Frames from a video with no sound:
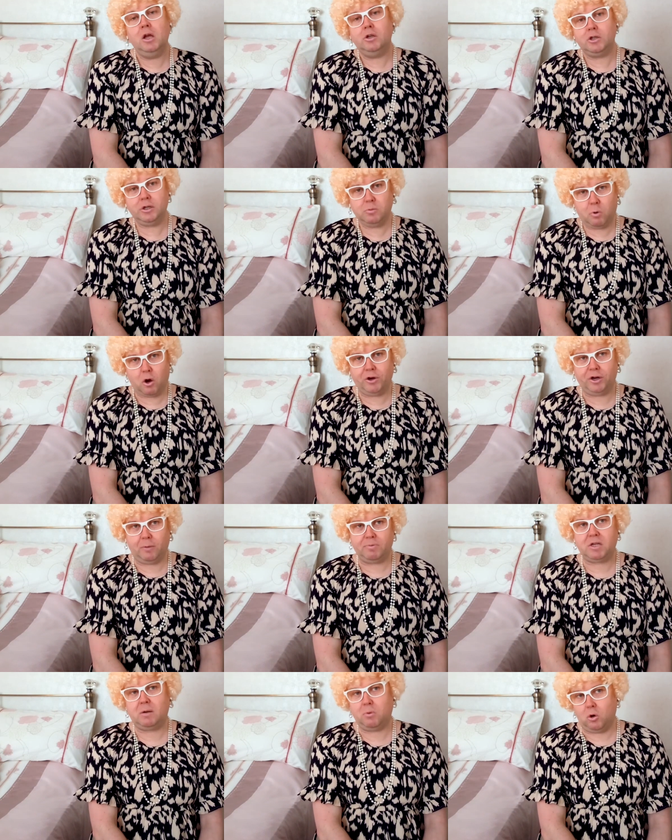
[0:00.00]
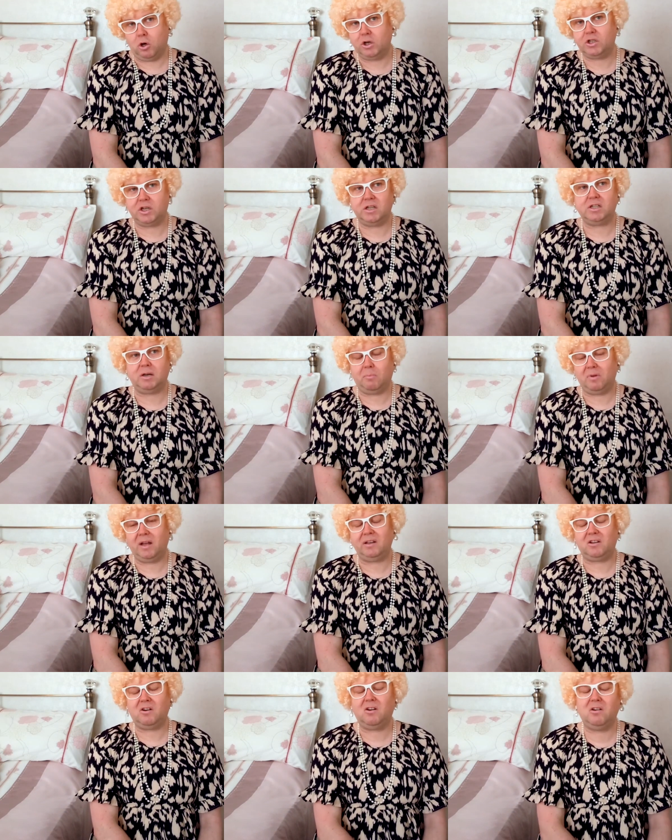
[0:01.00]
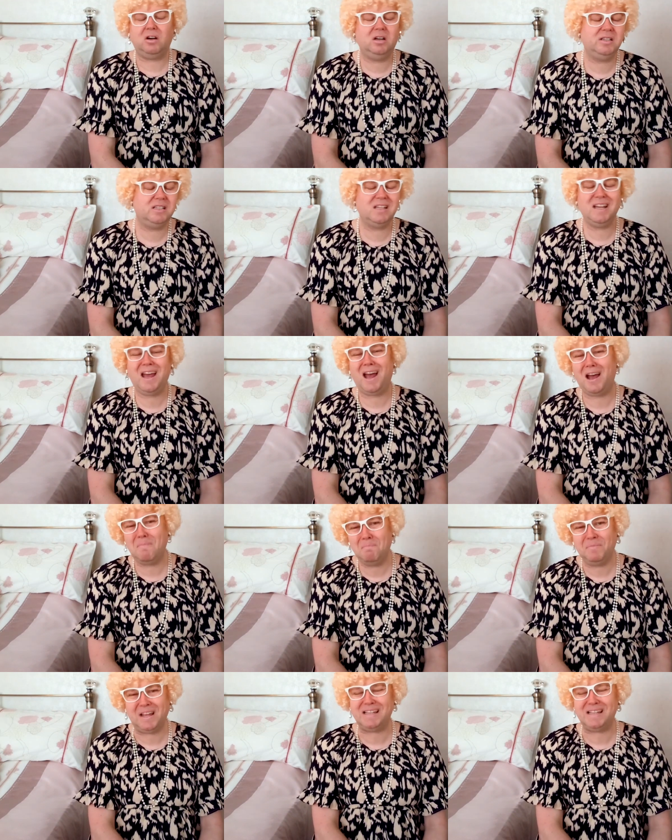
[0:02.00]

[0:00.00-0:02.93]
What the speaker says: So he's walking up towards us and I'm like, oh, see him?